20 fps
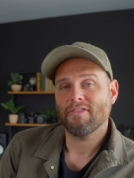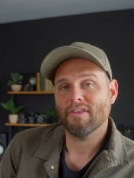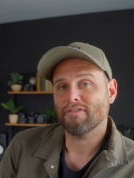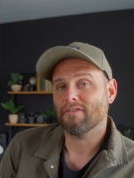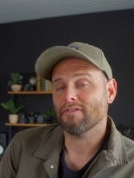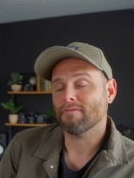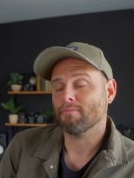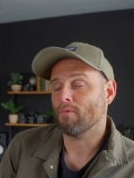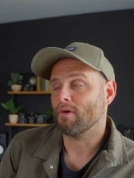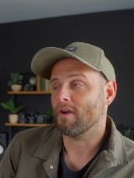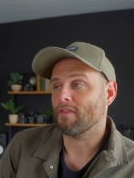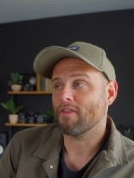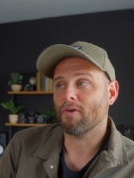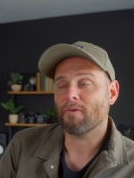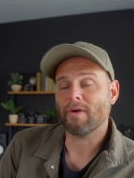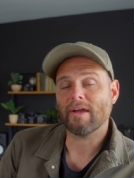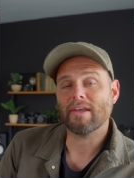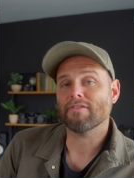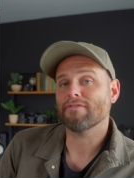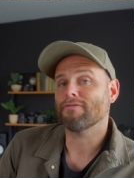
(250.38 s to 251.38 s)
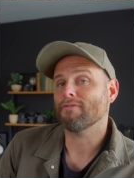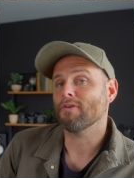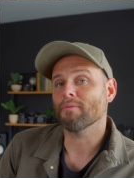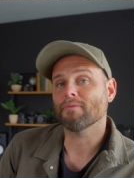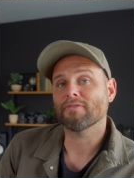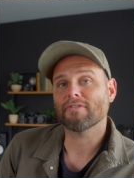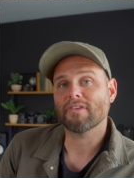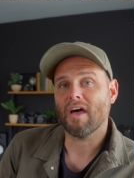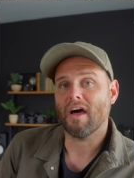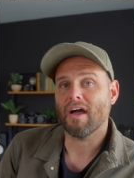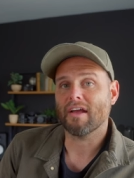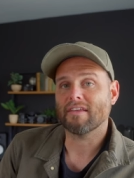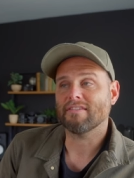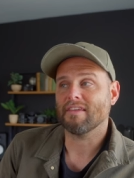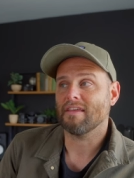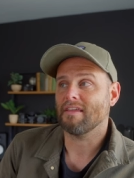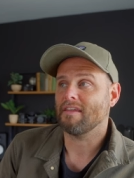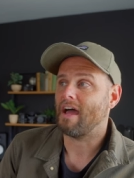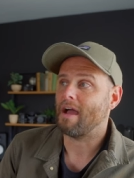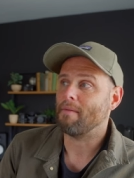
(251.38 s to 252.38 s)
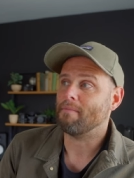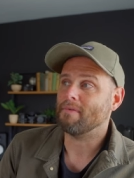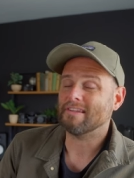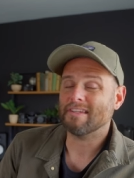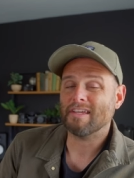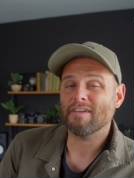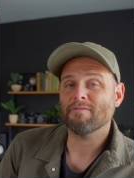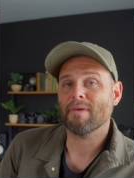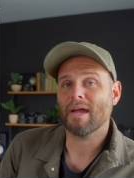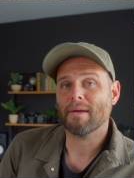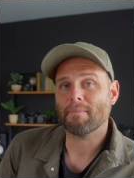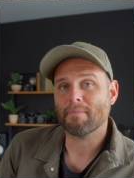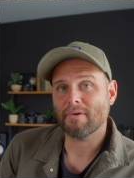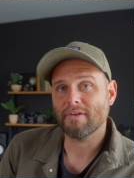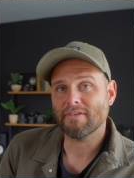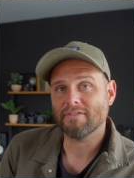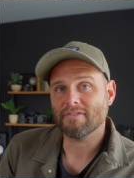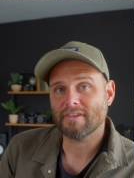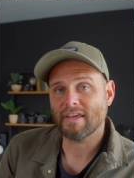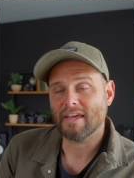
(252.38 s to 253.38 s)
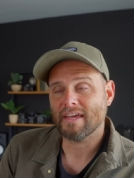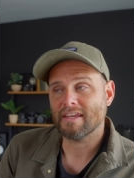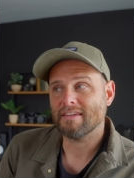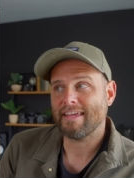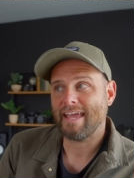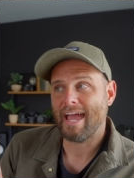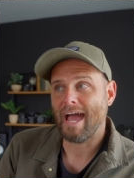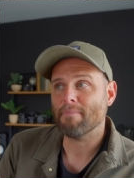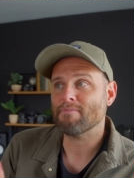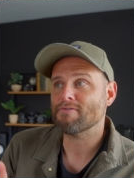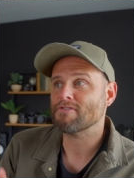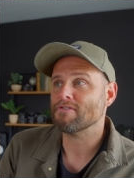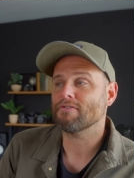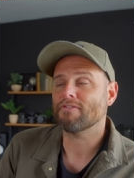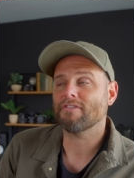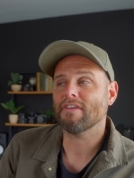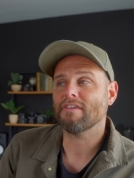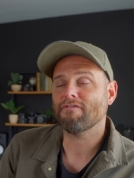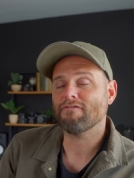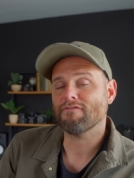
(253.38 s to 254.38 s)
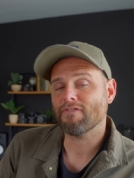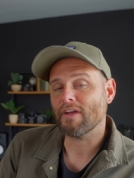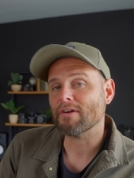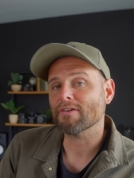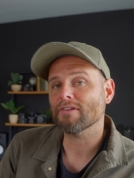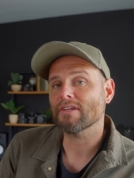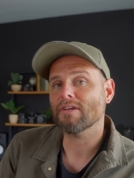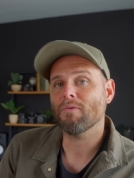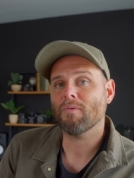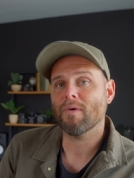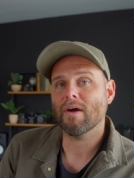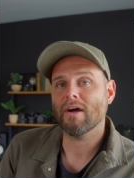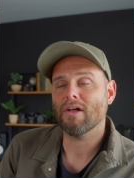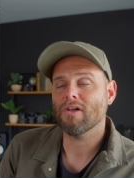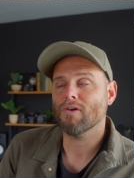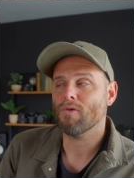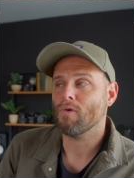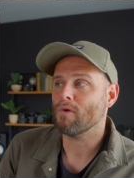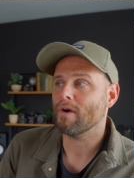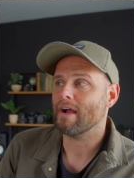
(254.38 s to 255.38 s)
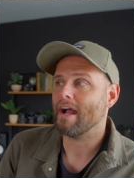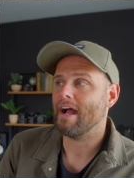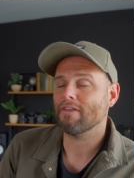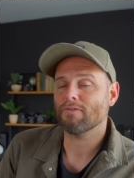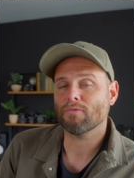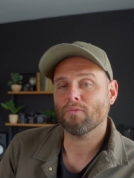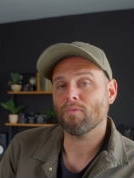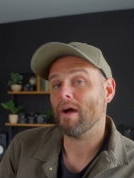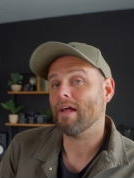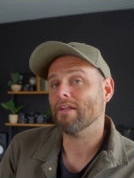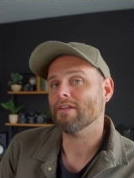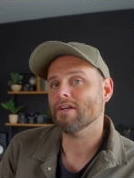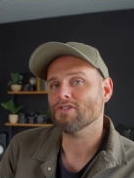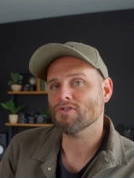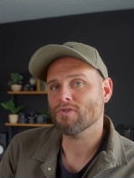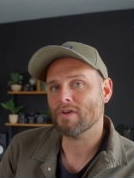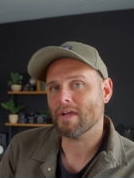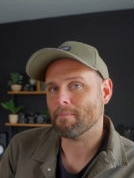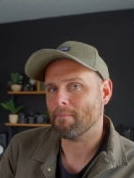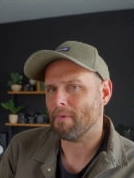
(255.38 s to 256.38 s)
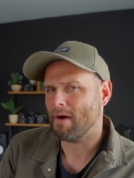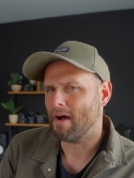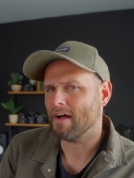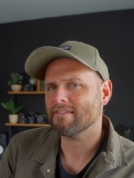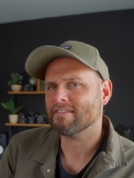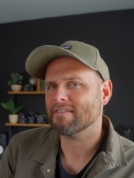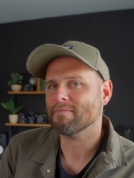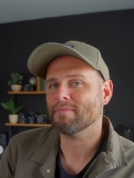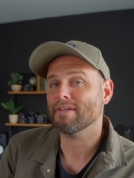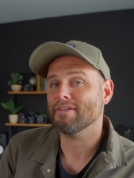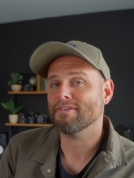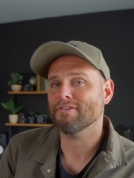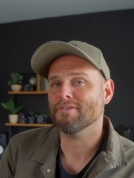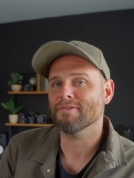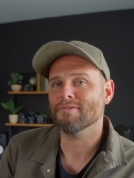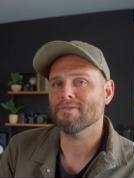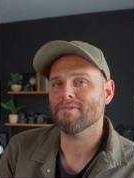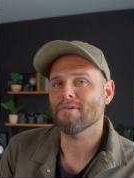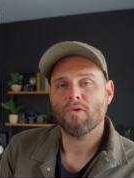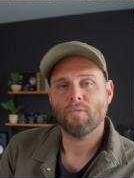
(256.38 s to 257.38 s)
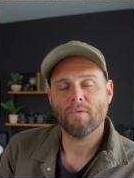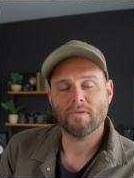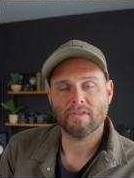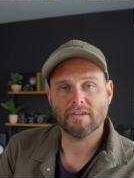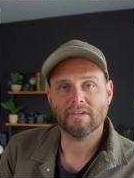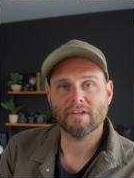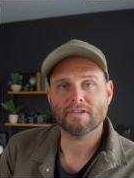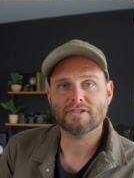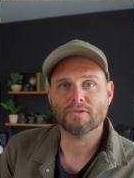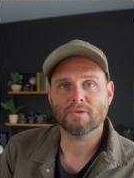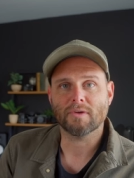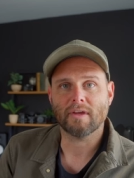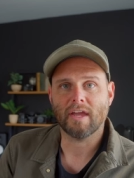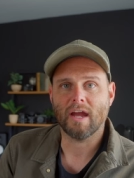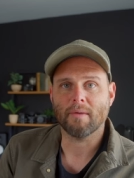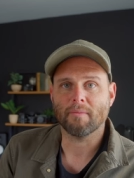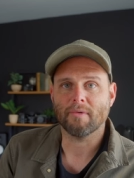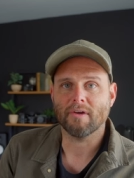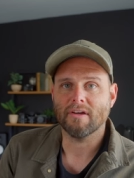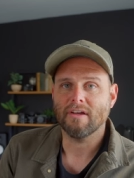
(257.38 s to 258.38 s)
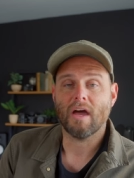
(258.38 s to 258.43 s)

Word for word: This is one of the greatest film stocks, and I believe my preset captures it fairly well, or as well as you can possibly do with a digital camera.